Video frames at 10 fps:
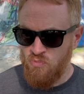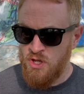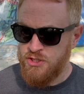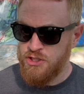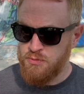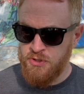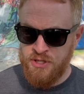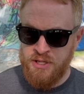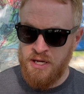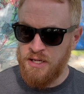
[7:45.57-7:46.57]
just
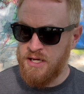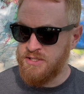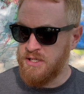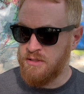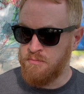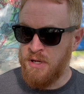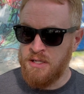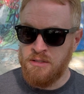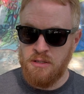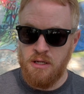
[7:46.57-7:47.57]
within that, I say,
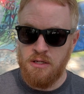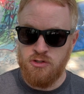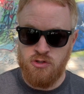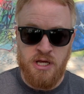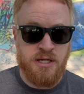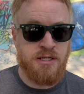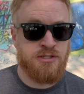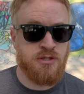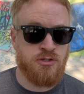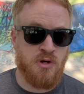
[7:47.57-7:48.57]
men, get
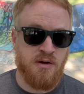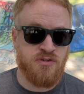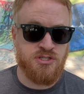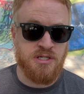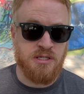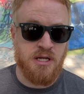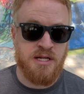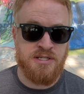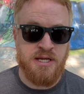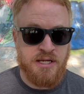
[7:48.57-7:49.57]
into the driver's seat
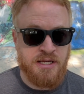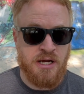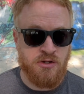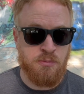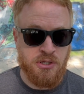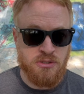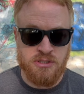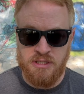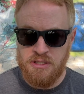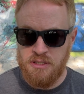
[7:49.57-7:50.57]
and take
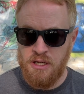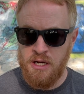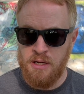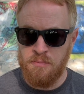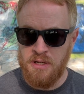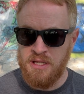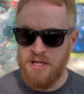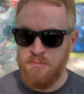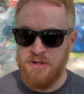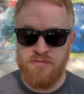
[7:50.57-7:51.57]
accountability. A lot
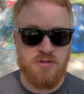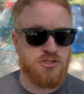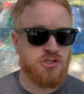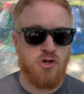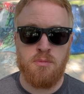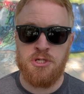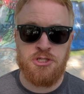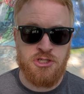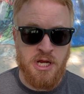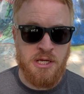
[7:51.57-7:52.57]
of men feel so much
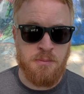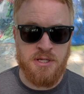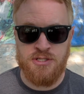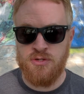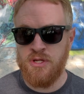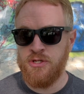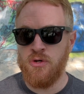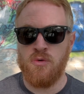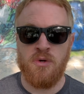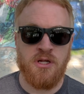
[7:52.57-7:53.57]
shame, and so they
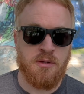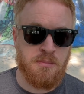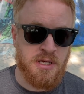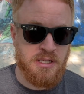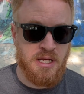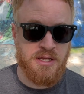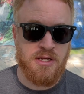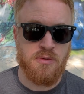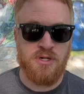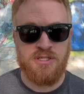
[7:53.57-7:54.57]
don't want to admit and they
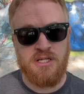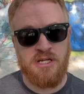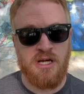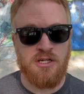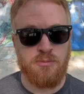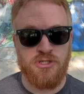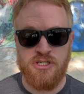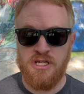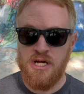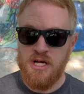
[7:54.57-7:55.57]
don't want to take
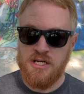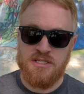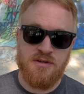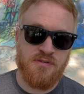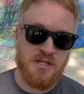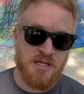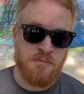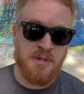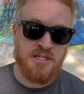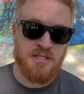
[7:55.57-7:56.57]
accountability because they feel like it
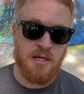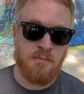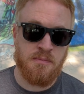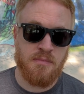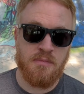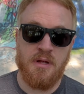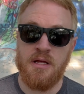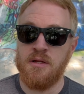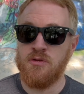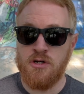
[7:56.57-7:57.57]
makes them
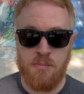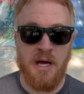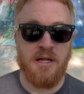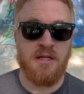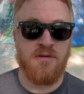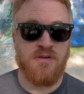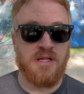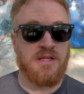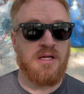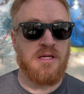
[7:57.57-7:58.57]
look bad, and they feel
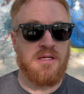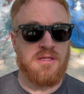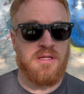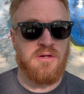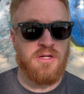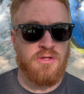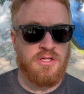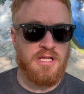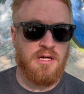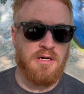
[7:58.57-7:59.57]
like they're going to look
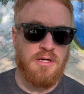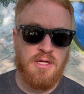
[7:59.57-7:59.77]
like a